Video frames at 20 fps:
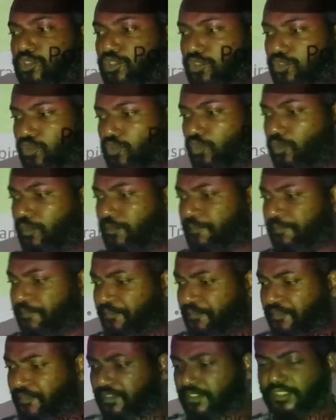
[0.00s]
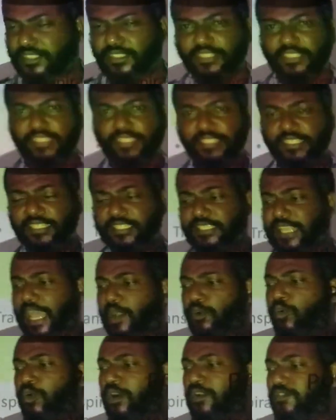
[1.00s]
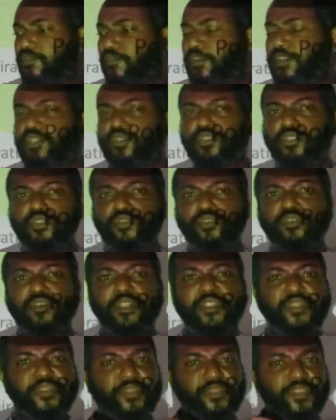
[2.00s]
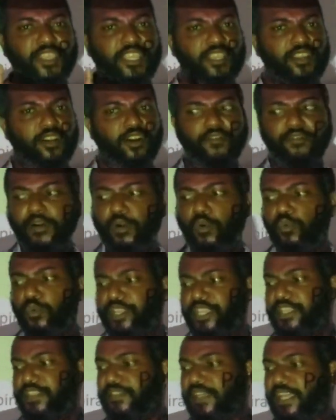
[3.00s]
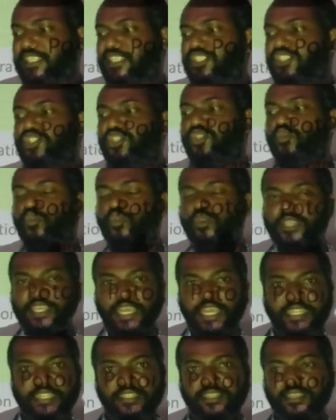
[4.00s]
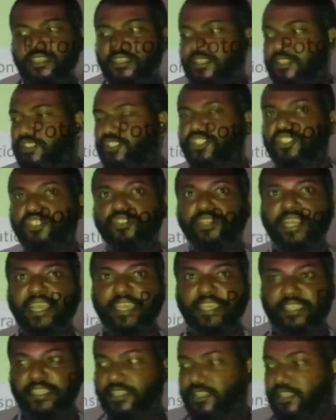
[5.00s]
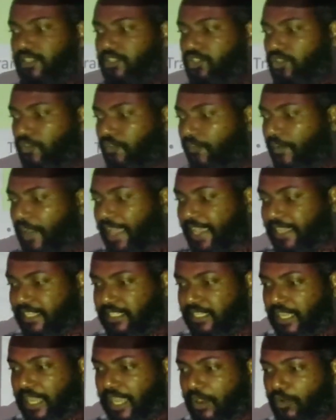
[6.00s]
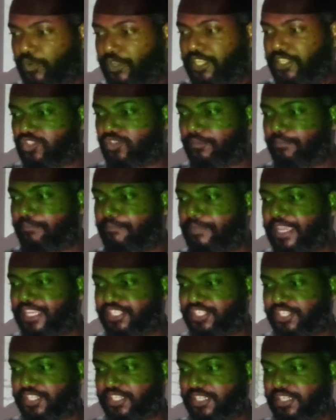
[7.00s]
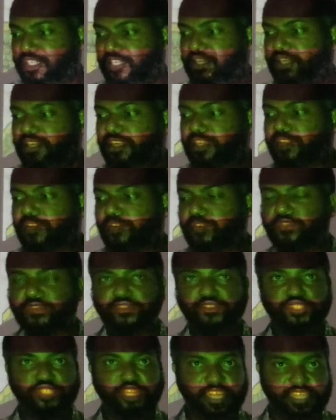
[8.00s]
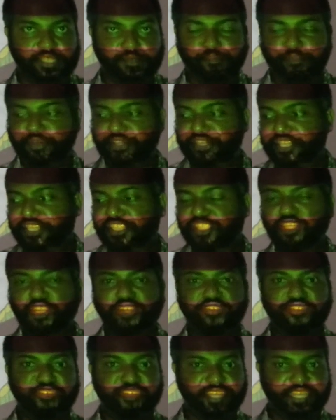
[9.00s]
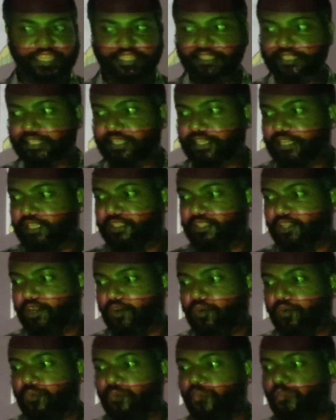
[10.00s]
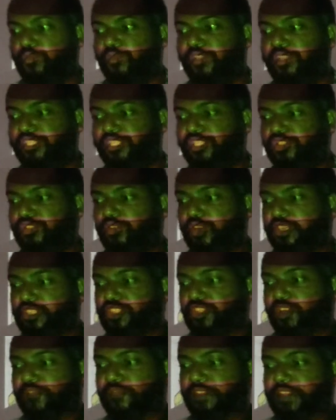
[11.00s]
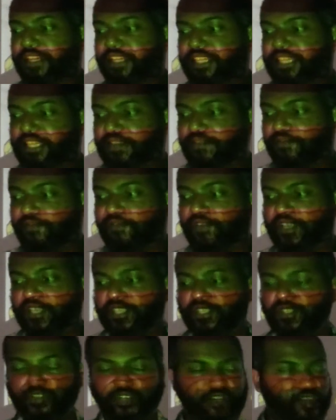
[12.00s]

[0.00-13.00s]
to do is I want for you to think of a way that you can try to find a way to measure transpiration rate. Now, the structure of the leaf, you're